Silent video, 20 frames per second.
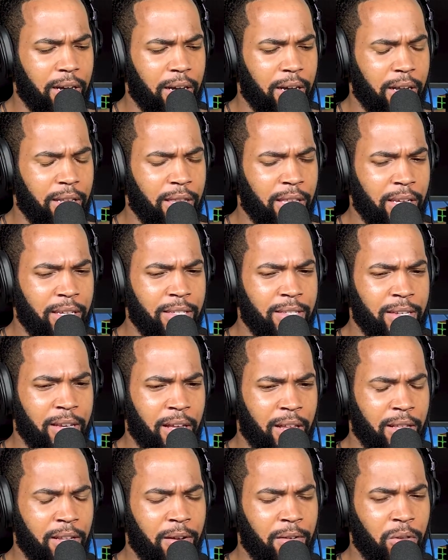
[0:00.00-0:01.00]
I think he said,
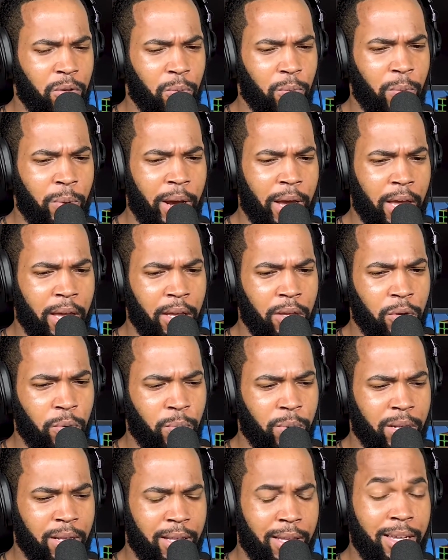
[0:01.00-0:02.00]
I love the way you
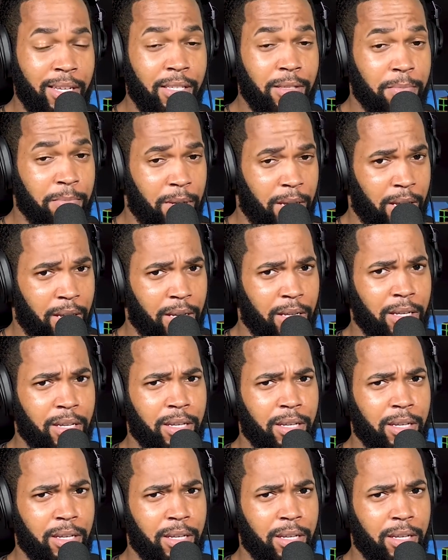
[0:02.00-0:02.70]
release me.